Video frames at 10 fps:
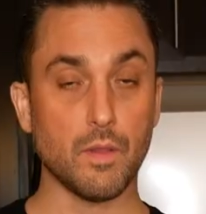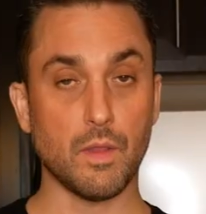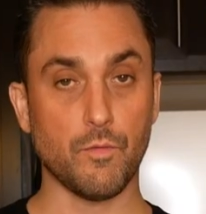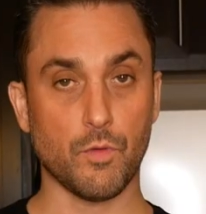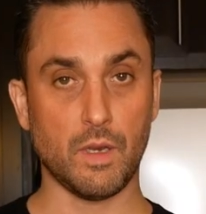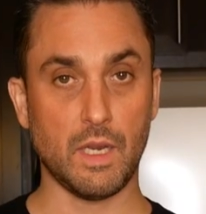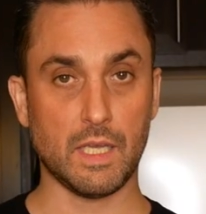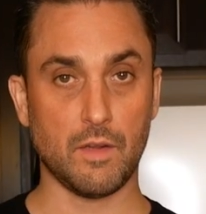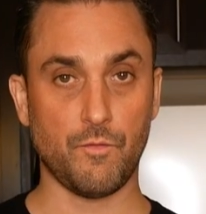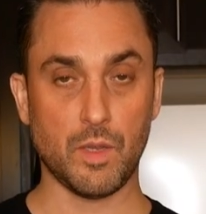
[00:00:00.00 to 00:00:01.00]
Then for the
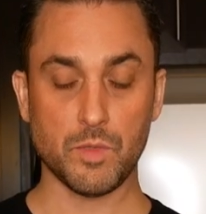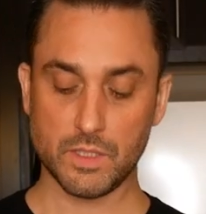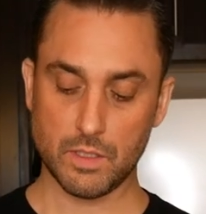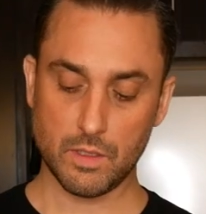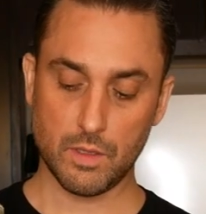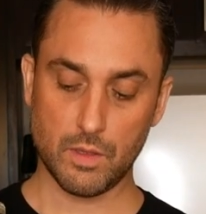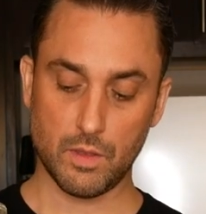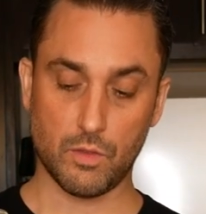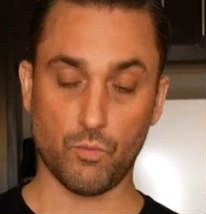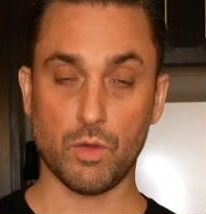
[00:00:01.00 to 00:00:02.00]
Naked and Famous,
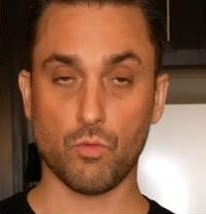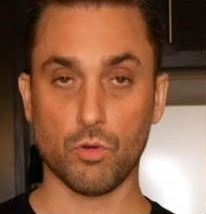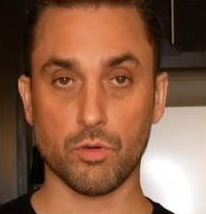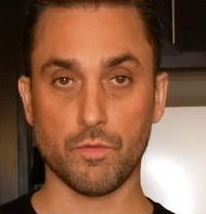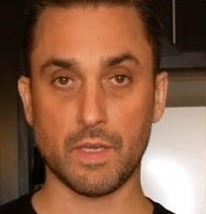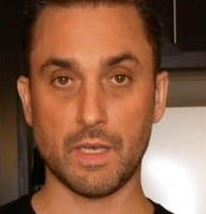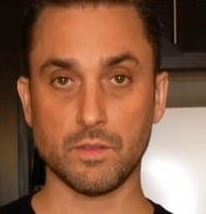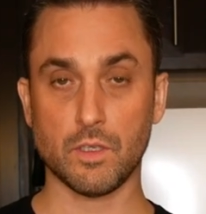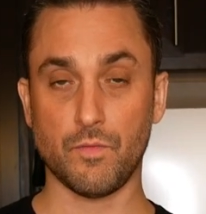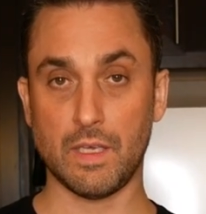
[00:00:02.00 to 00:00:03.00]
3/4
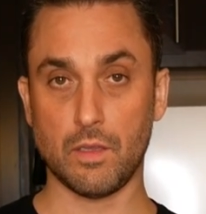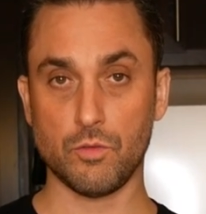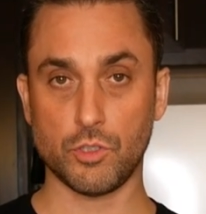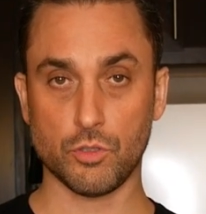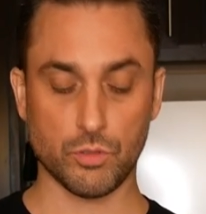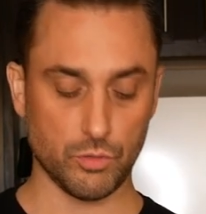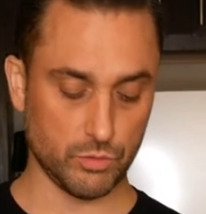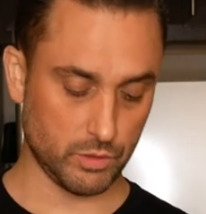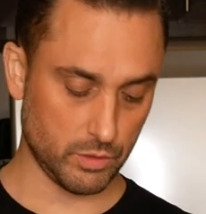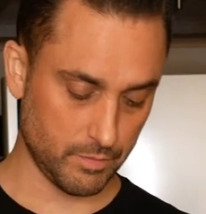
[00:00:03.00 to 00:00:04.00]
ounce of yellow
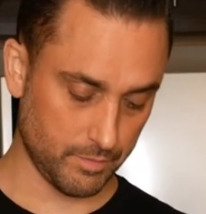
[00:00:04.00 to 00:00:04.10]
chartreuse.